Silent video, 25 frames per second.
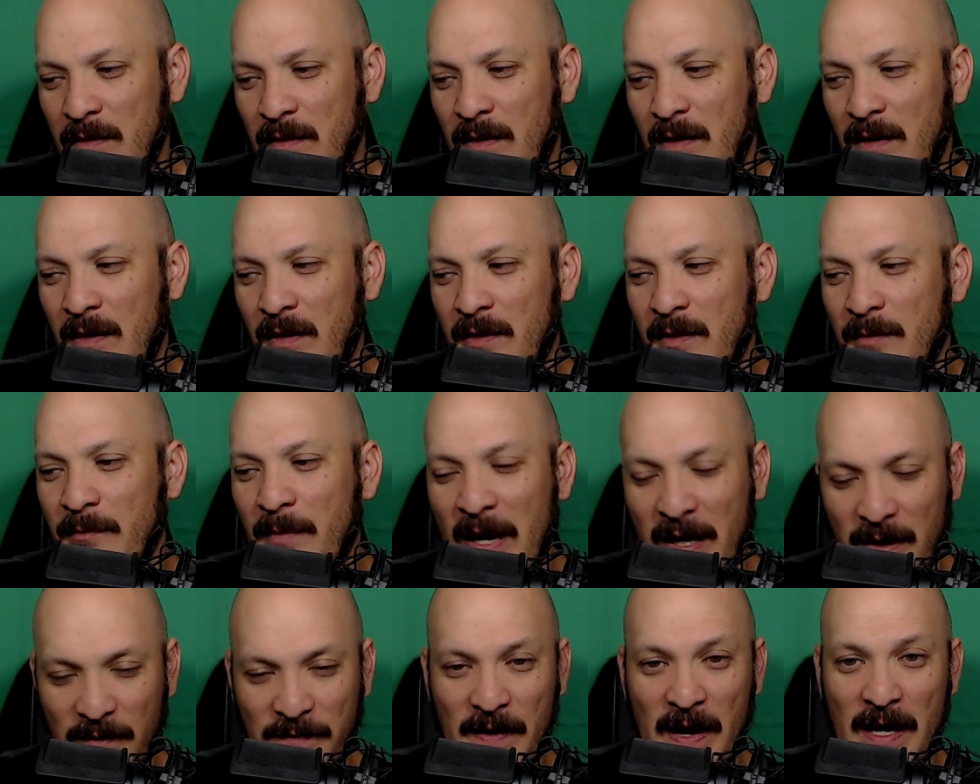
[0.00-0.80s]

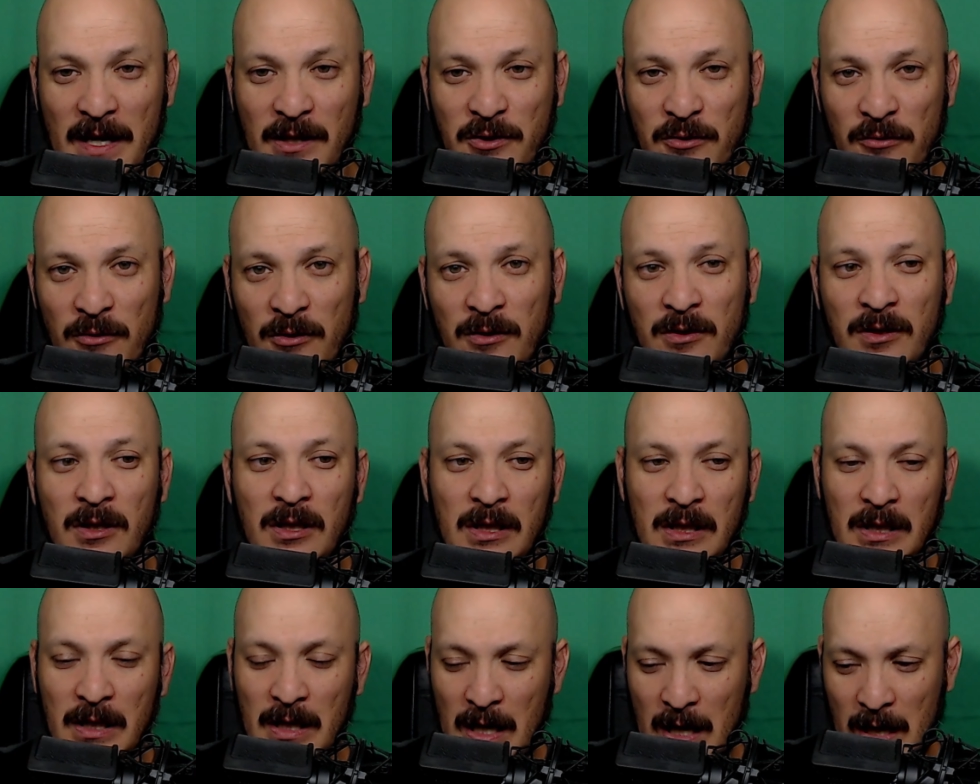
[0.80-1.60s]
manufacturer,
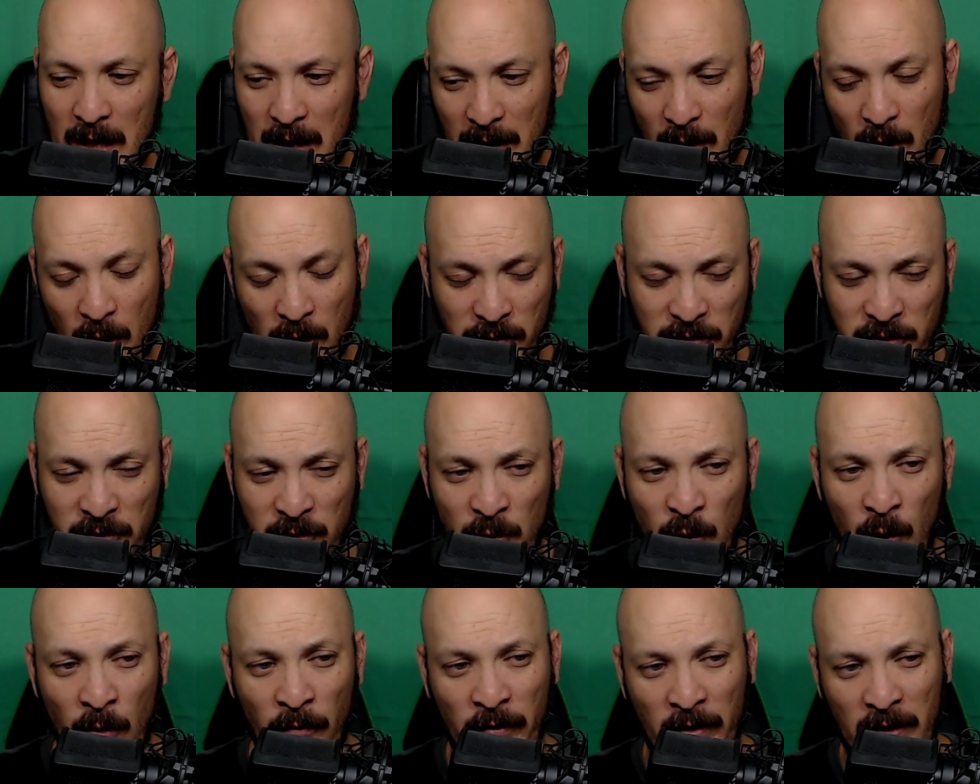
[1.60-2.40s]
also
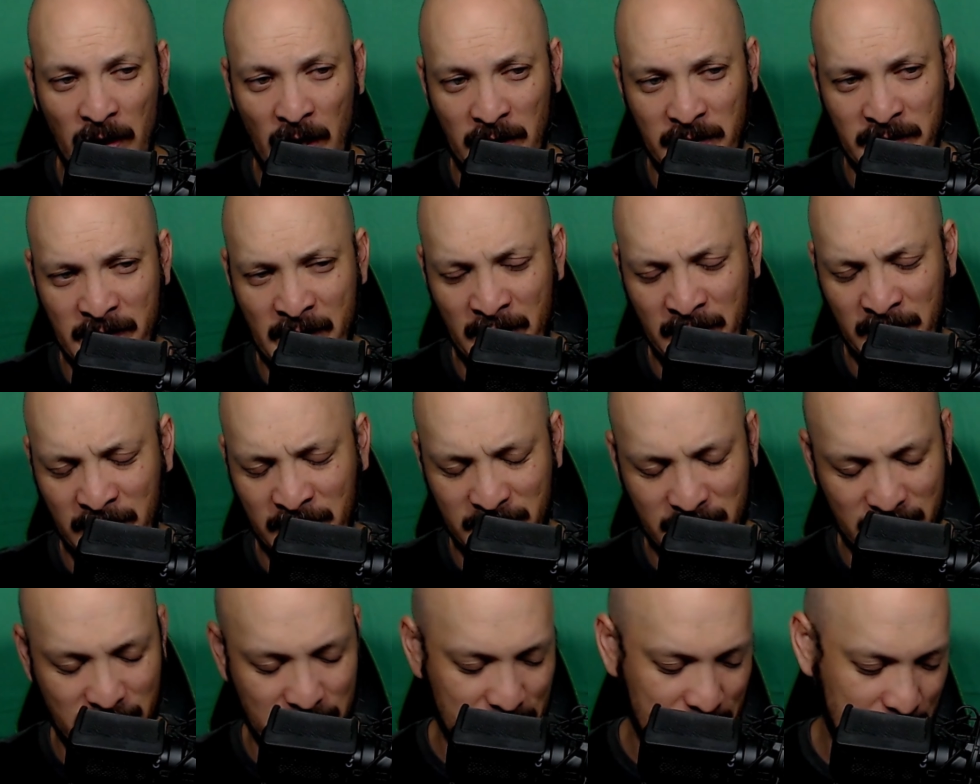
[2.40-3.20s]
your overclock
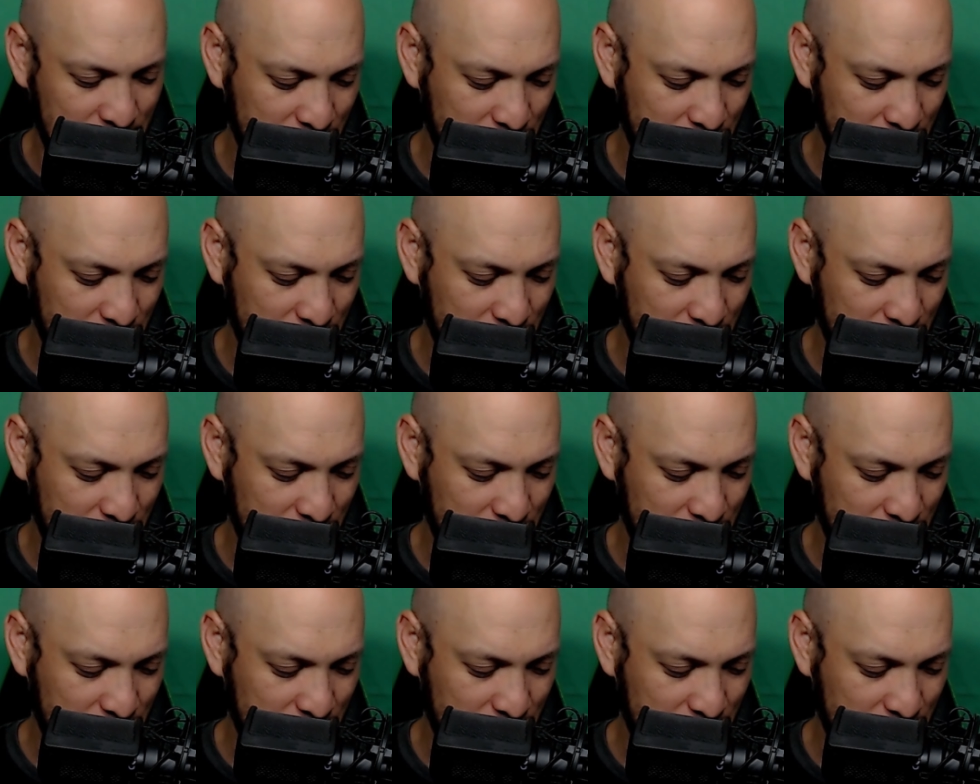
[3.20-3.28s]
settings.